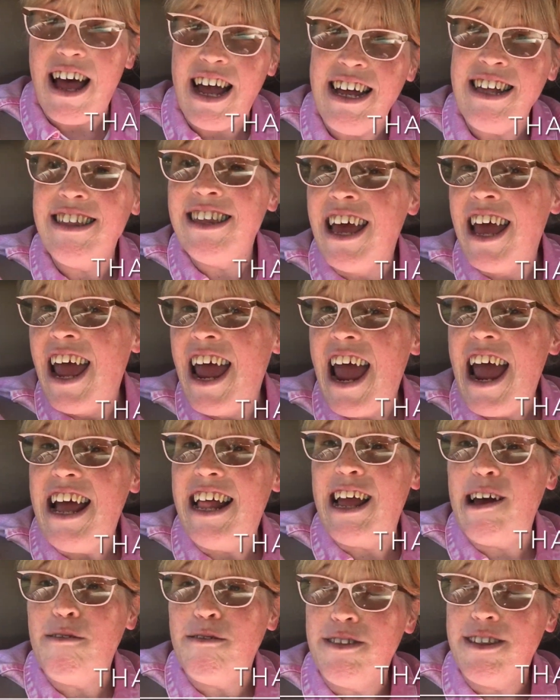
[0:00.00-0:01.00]

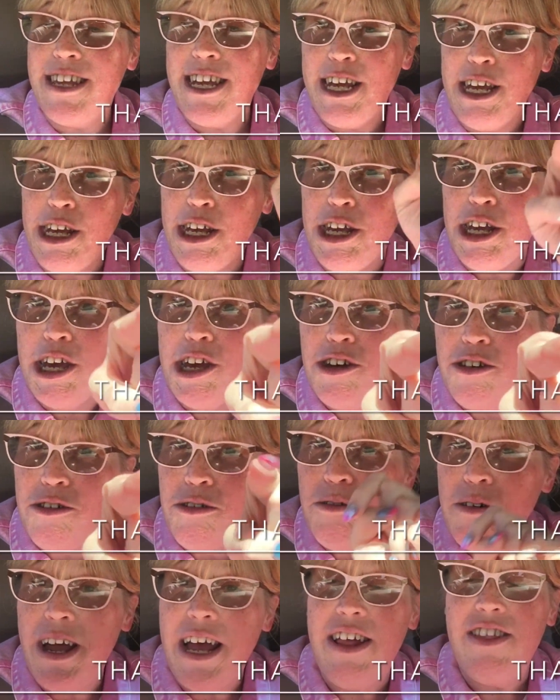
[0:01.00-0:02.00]
and I will see
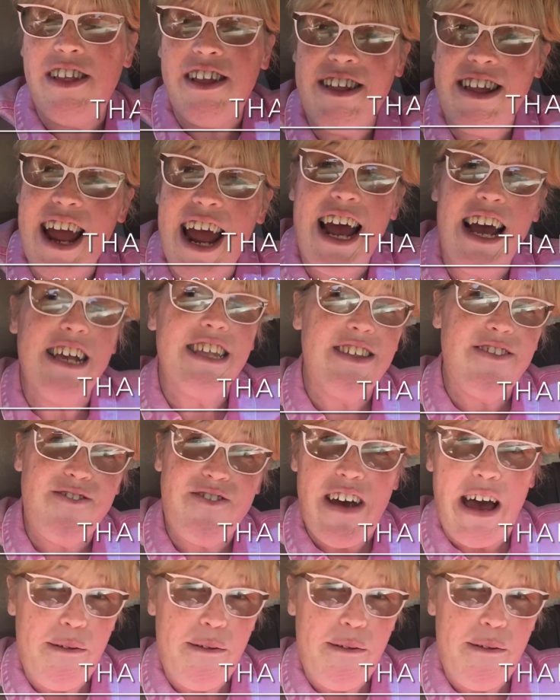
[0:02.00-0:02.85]
you in the next